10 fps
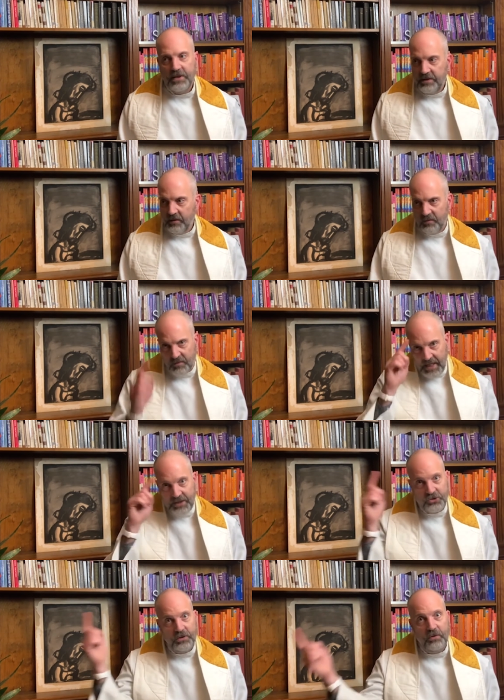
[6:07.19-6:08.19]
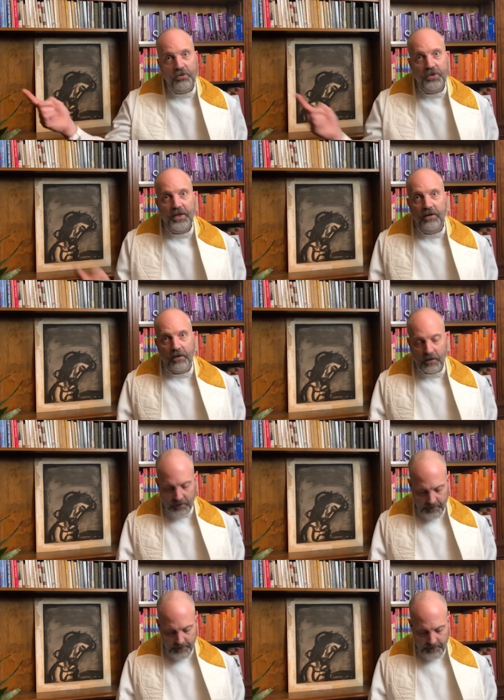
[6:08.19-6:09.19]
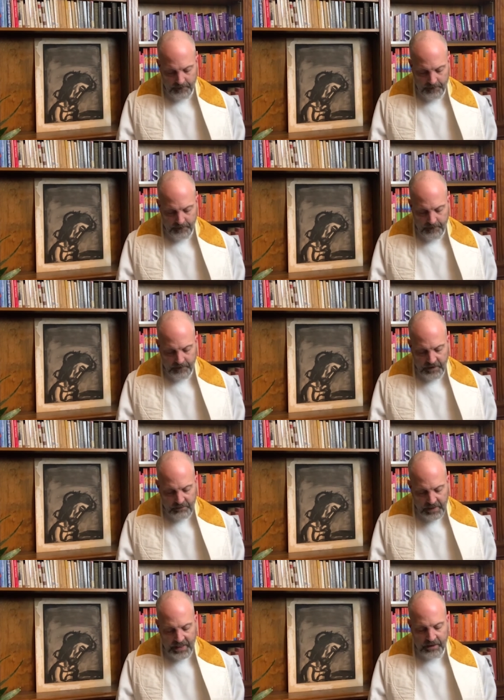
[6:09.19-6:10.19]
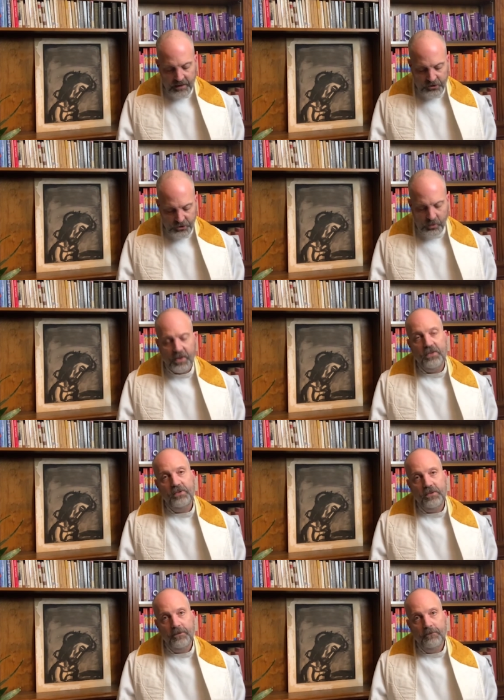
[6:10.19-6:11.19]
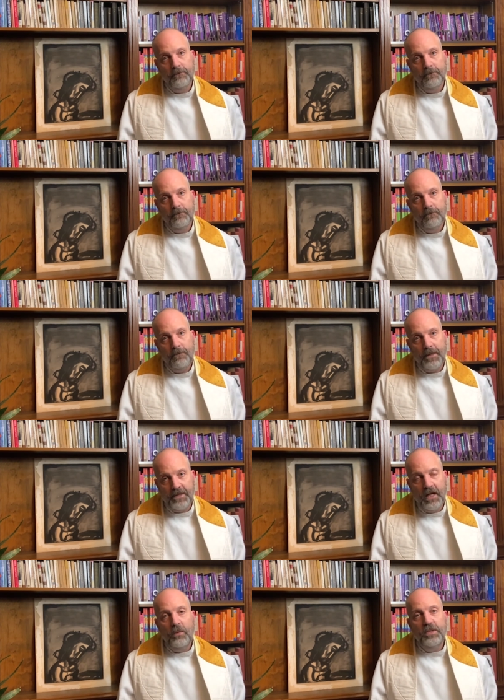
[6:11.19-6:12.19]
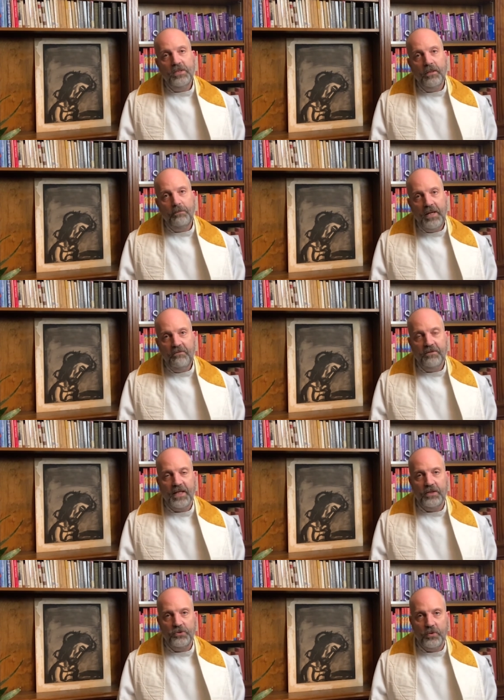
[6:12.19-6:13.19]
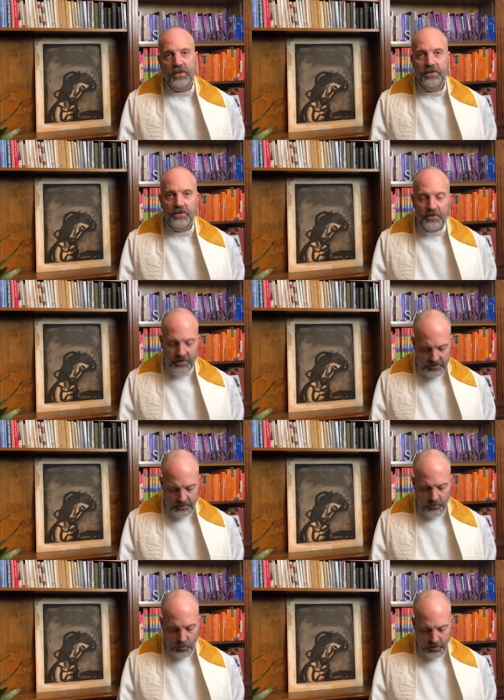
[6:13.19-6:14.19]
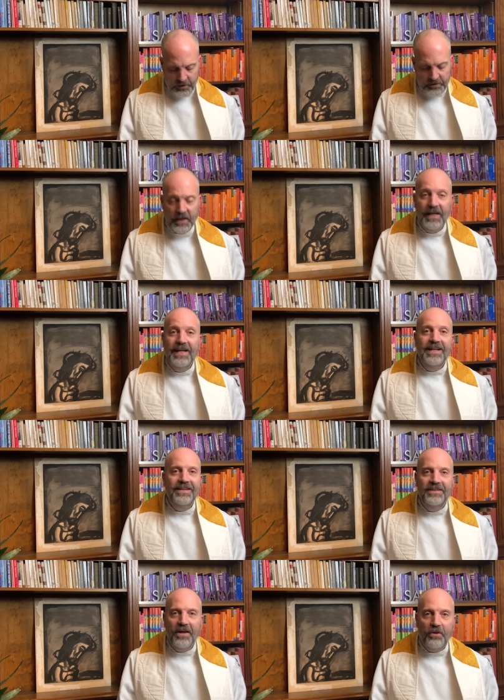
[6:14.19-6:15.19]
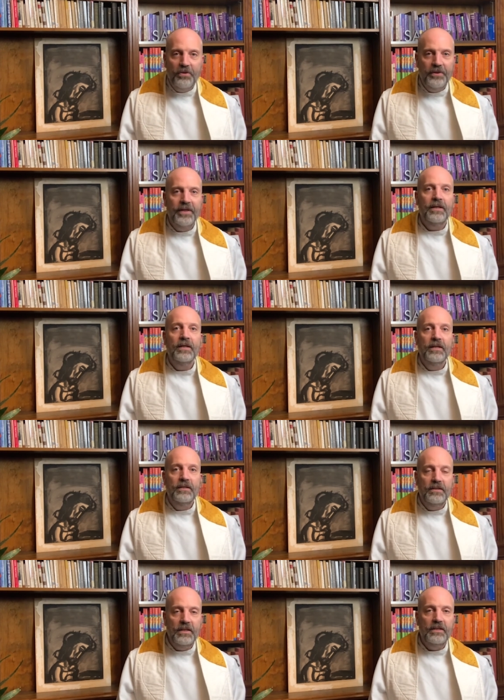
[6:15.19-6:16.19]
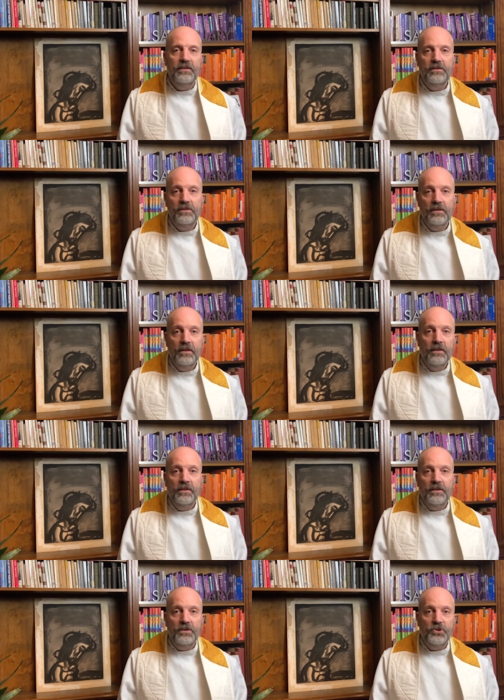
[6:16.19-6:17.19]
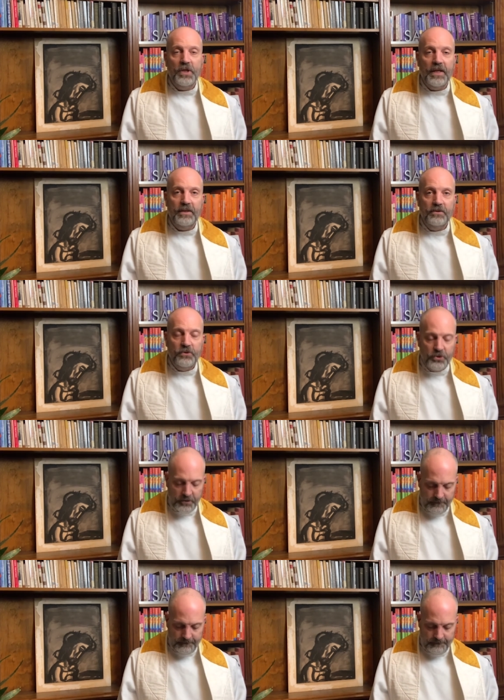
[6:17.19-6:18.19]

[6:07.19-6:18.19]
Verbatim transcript: He's a rational thinker. He made a choice, and now he's going to pay for that choice. The system works. Nothing needs to change.